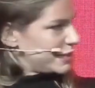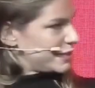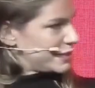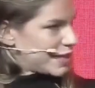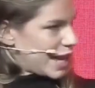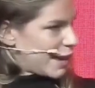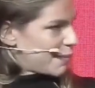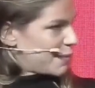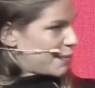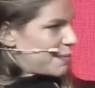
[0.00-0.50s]

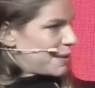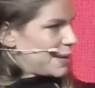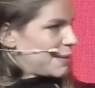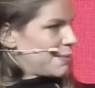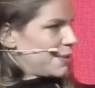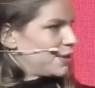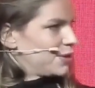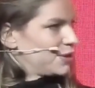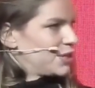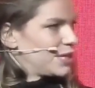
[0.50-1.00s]
dApps being
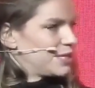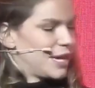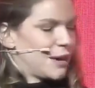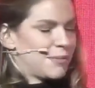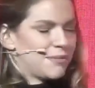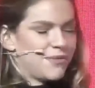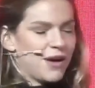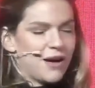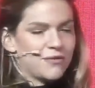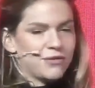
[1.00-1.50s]
built on
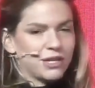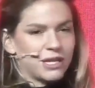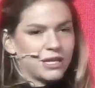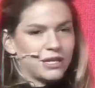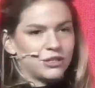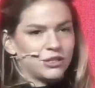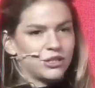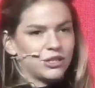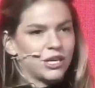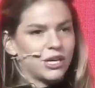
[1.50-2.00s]
top of
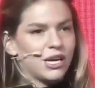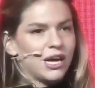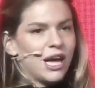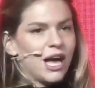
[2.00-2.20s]
Avalanche.